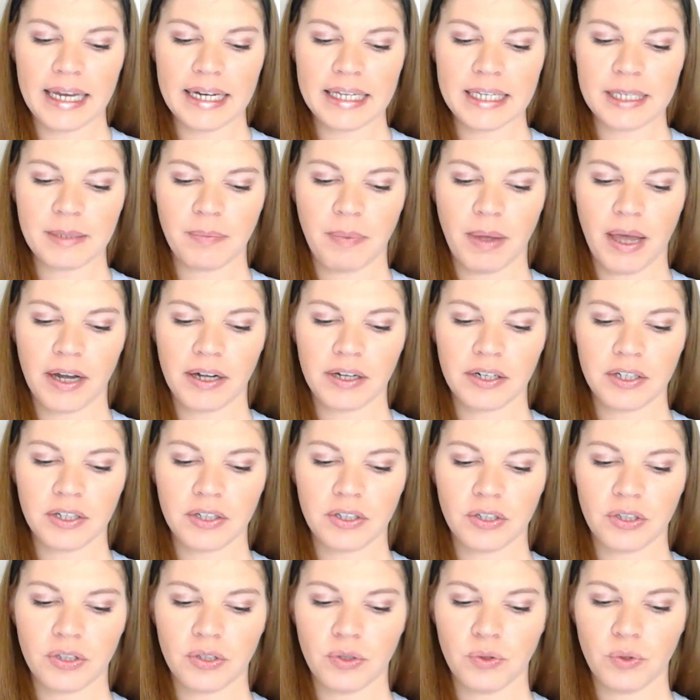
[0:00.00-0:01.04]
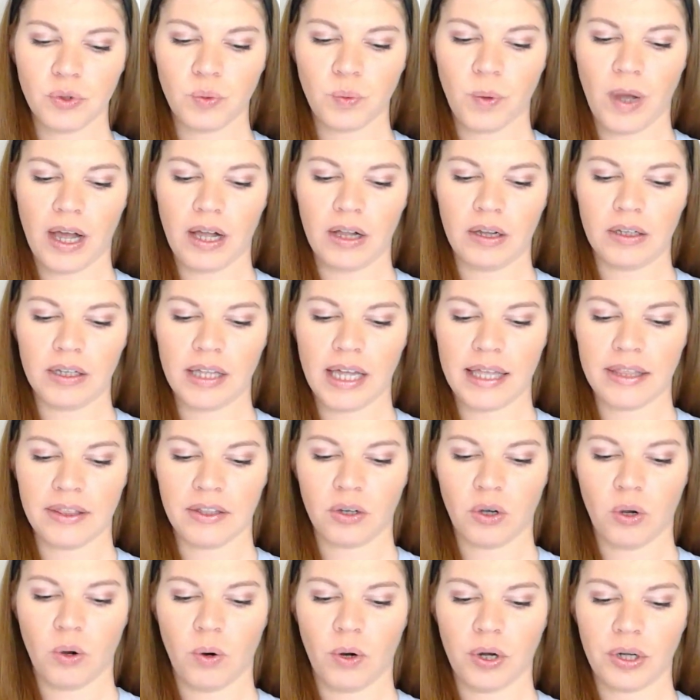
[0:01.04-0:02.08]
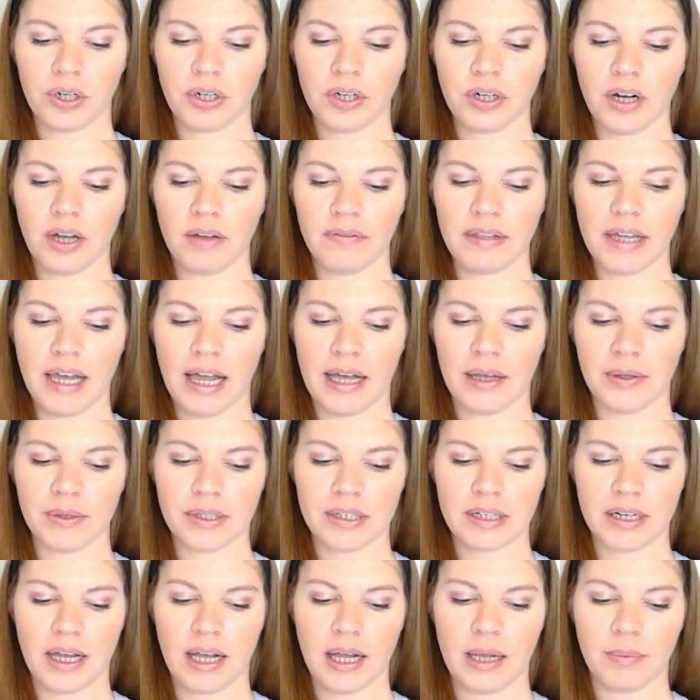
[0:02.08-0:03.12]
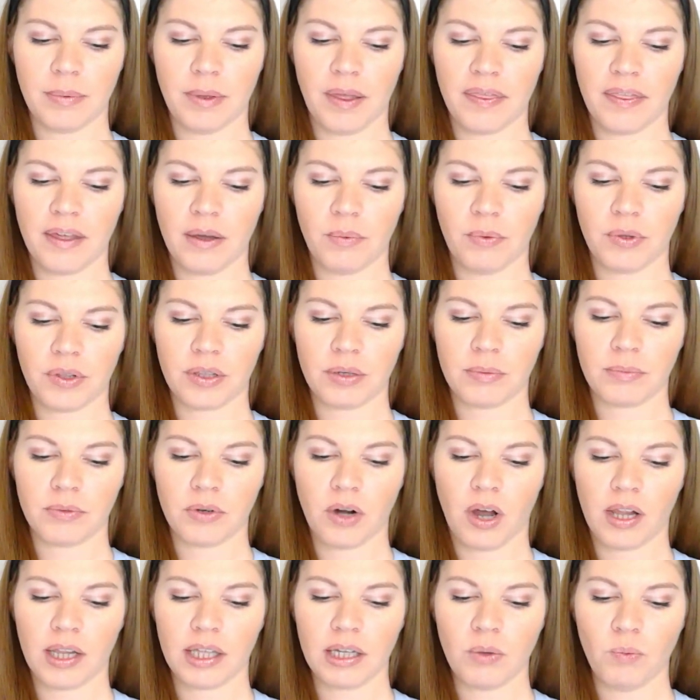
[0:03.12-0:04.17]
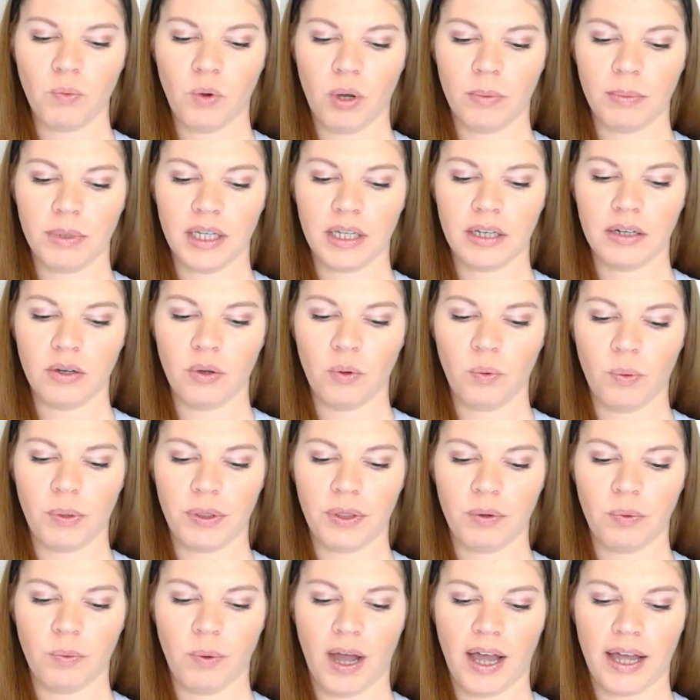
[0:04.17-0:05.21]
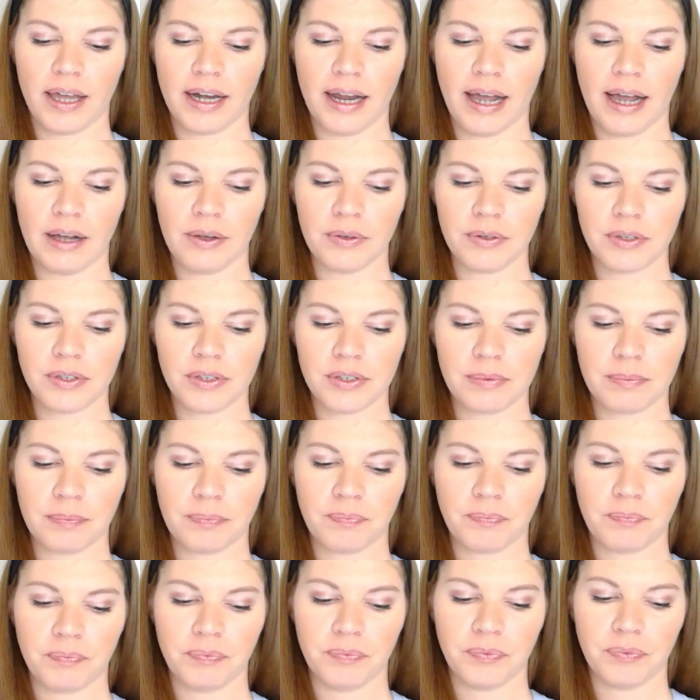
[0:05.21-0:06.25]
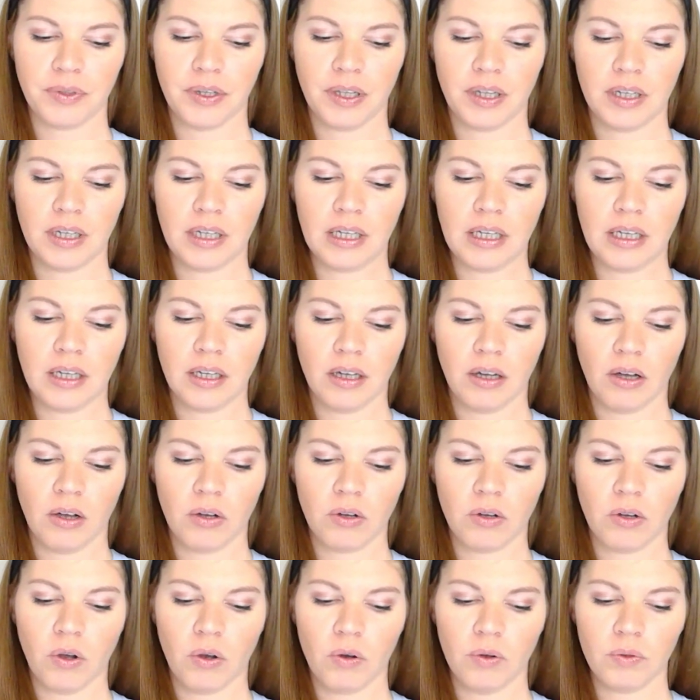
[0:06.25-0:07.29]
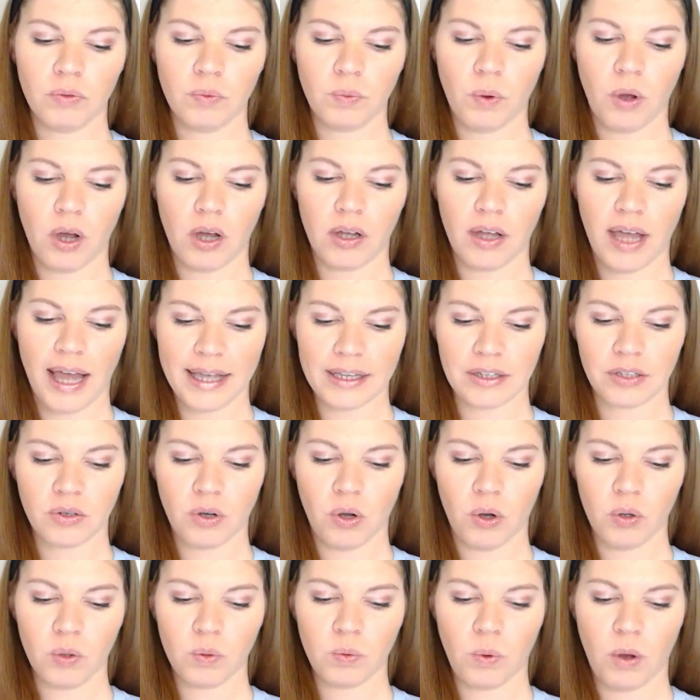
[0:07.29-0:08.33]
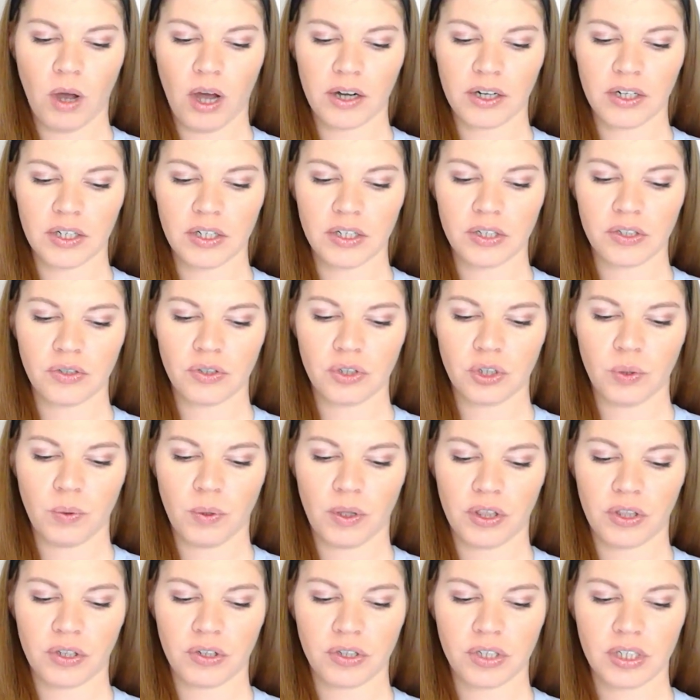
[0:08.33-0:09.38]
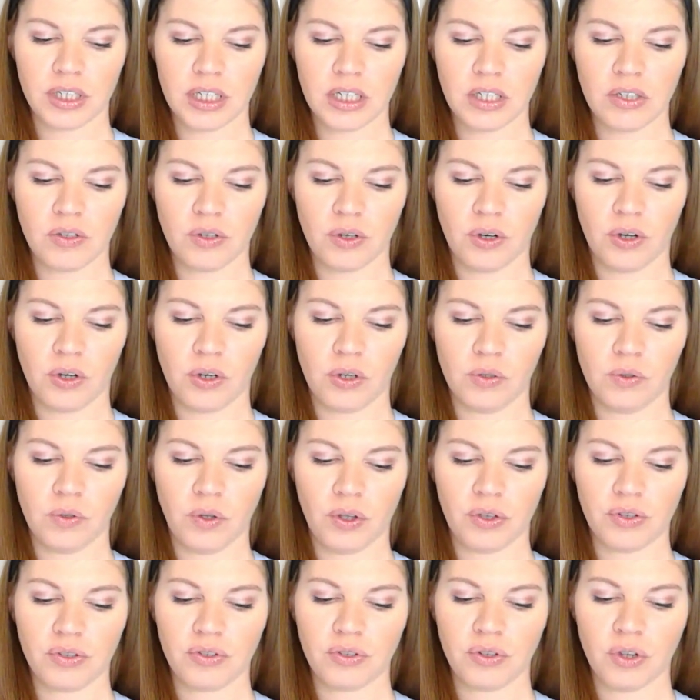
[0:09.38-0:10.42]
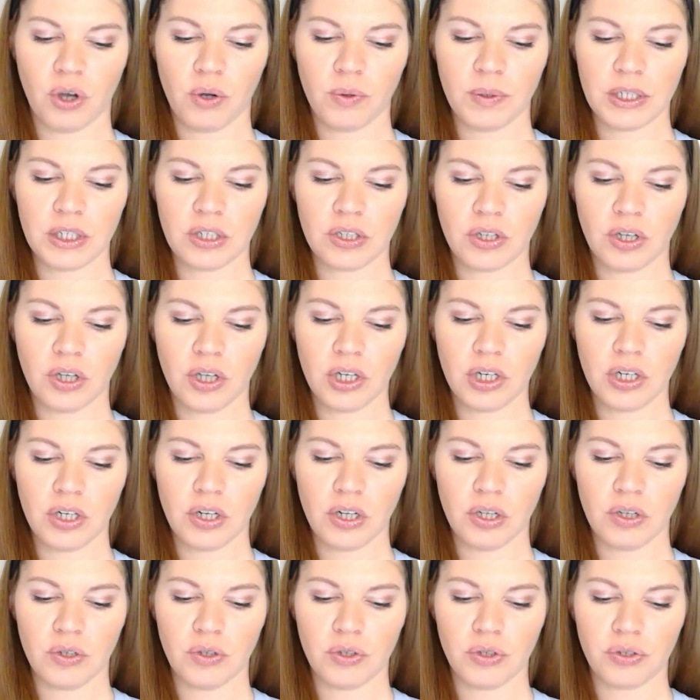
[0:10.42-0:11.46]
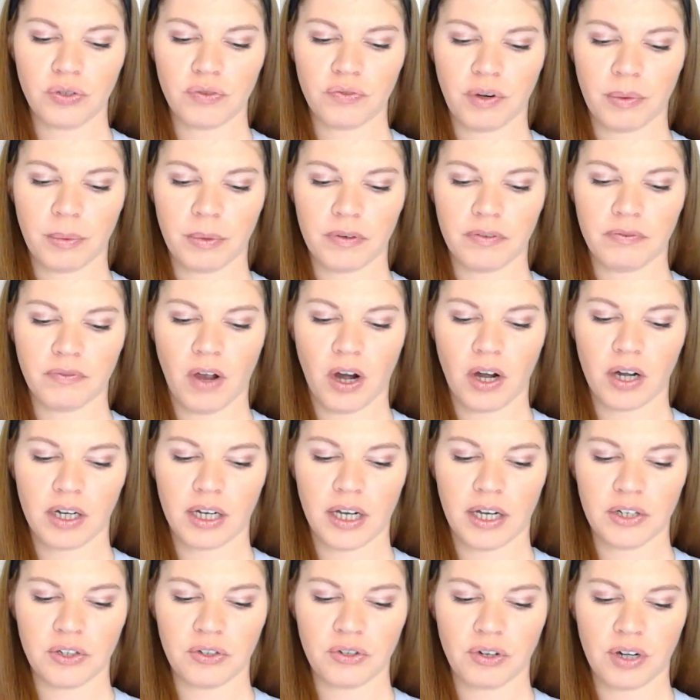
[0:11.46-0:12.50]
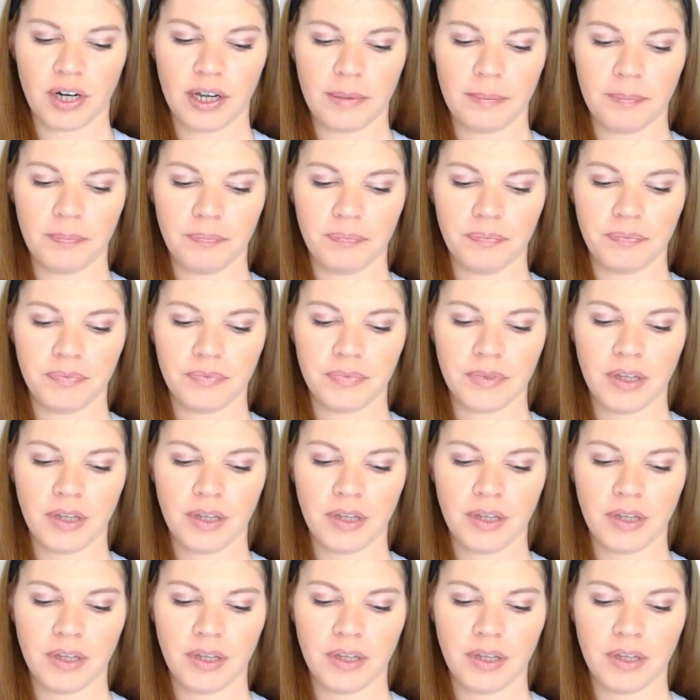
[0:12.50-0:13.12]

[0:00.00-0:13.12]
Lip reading: It is better to dwell in the corner of the housetop than with a brawling woman with a wide house. As cold waters to a thirsty soul, so is good news from a far country.